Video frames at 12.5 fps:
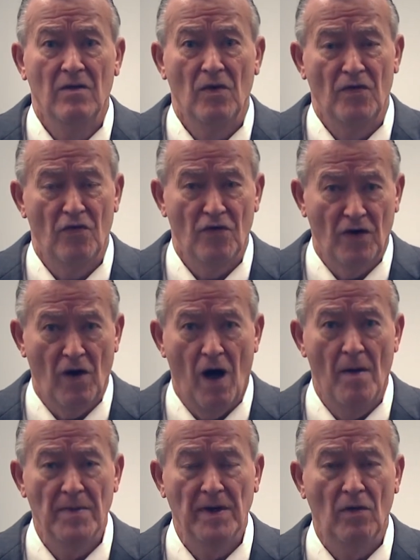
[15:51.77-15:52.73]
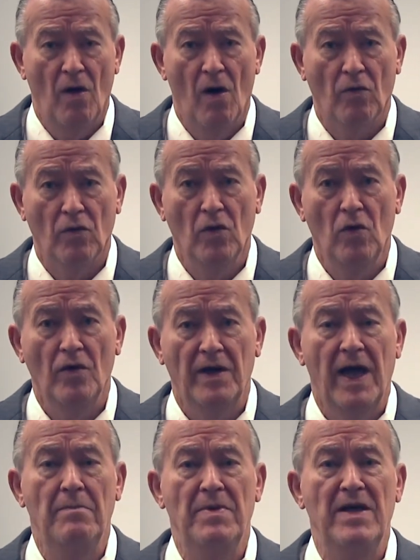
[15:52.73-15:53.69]
which is a common law rule,
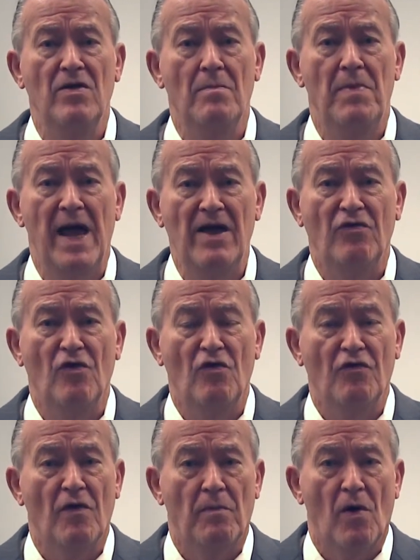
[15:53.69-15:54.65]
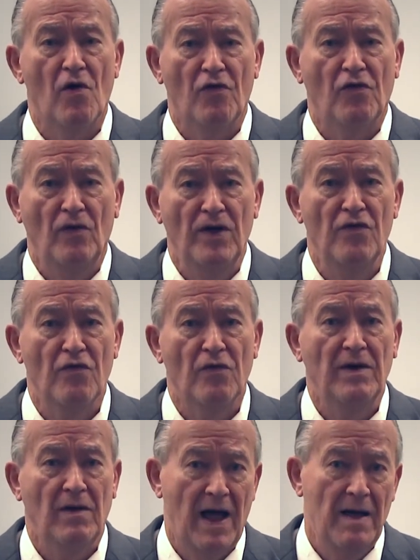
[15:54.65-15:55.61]
can be the basis for personal
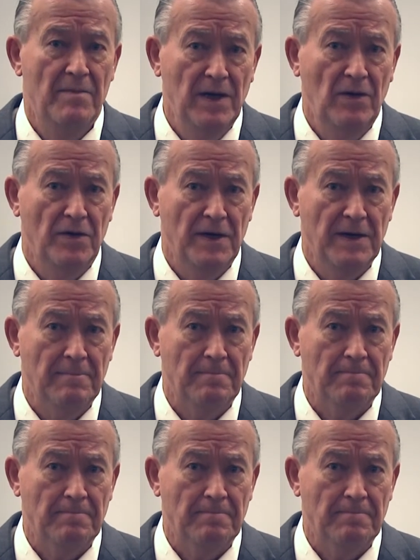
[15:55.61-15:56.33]
injury liability.